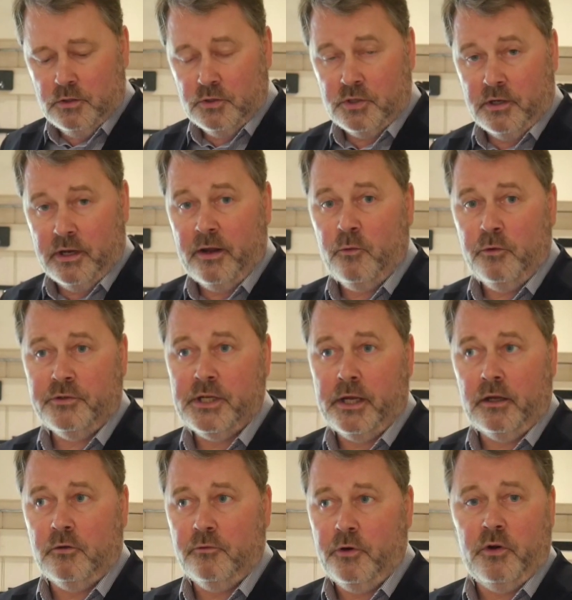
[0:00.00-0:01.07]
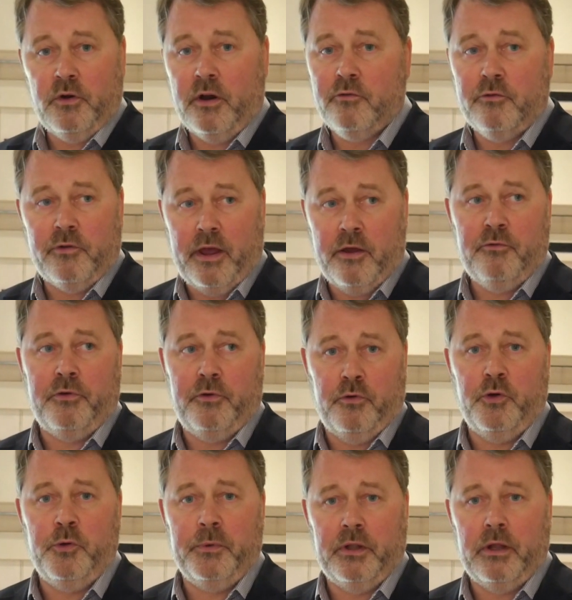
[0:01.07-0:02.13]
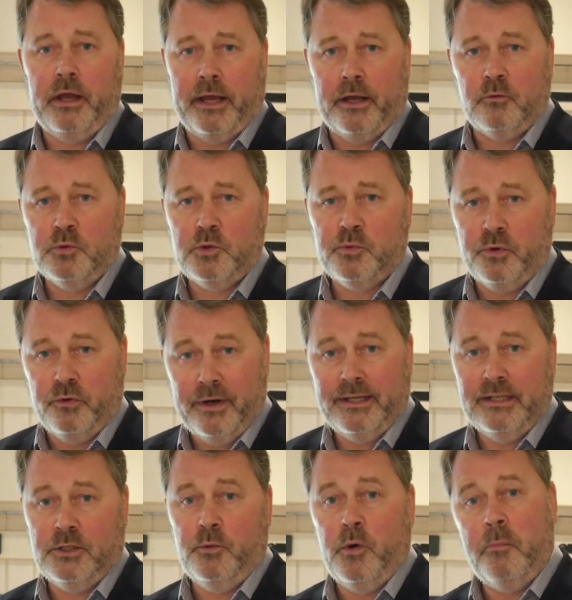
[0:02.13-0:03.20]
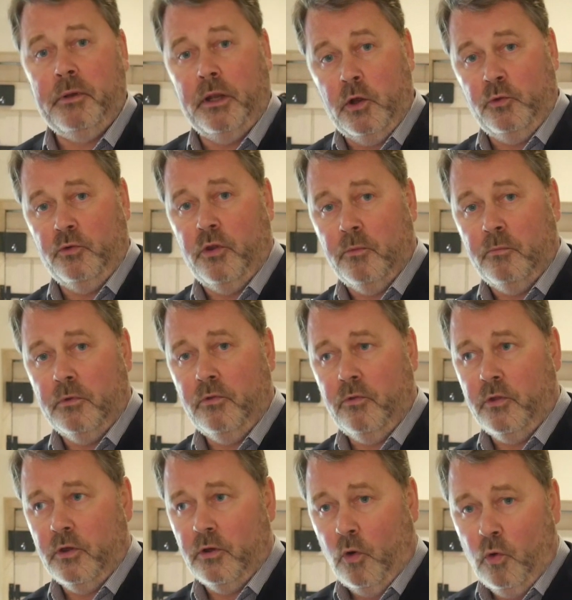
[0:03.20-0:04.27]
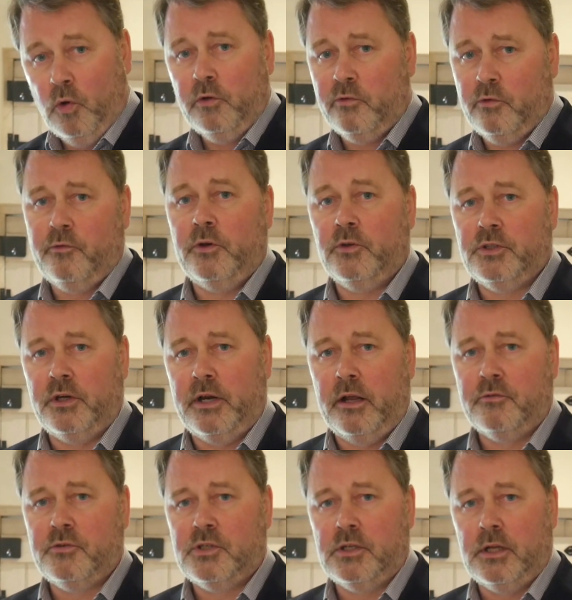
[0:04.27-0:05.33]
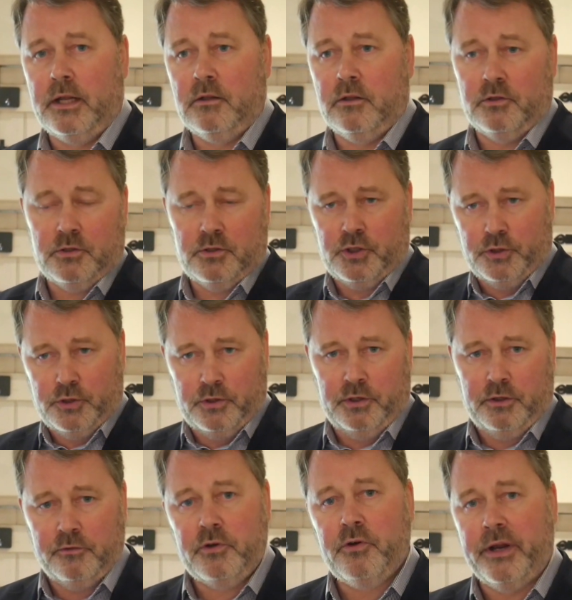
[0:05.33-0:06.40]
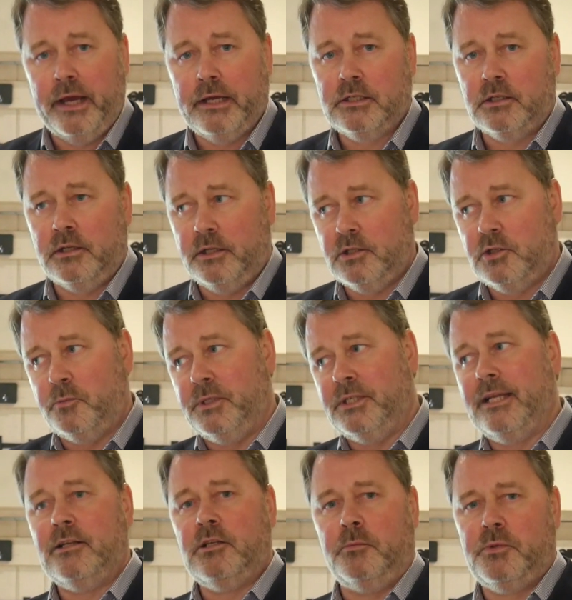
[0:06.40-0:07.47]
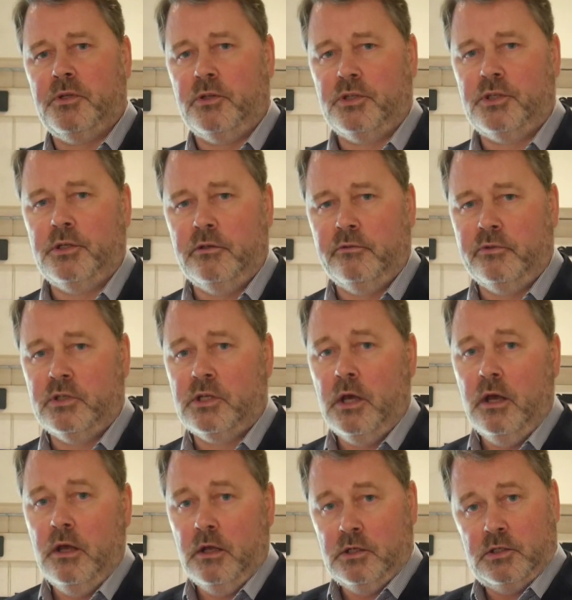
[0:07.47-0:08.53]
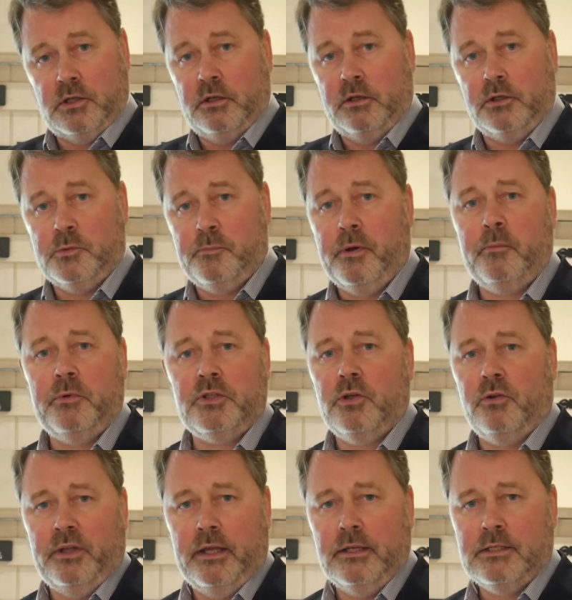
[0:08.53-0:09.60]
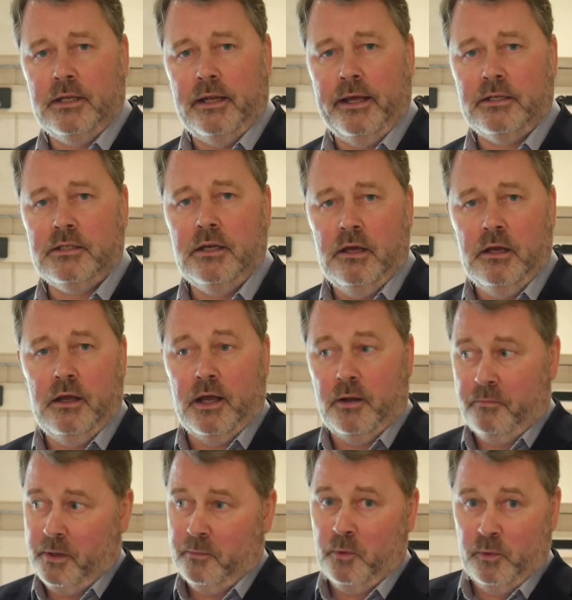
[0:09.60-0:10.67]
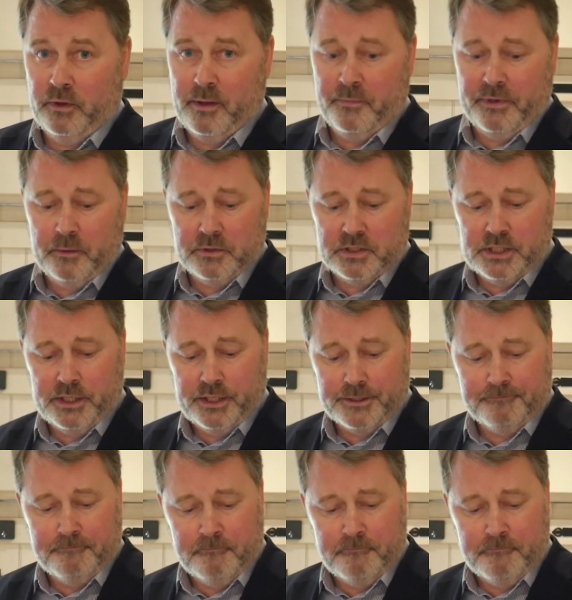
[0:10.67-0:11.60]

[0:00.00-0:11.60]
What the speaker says: So now we've taken a photograph of every room in the house, we're ready to upload them. All of the photographs and the tour that you've created needs to be sent up to the servers so that it's published on the internet and people will then be able to see it.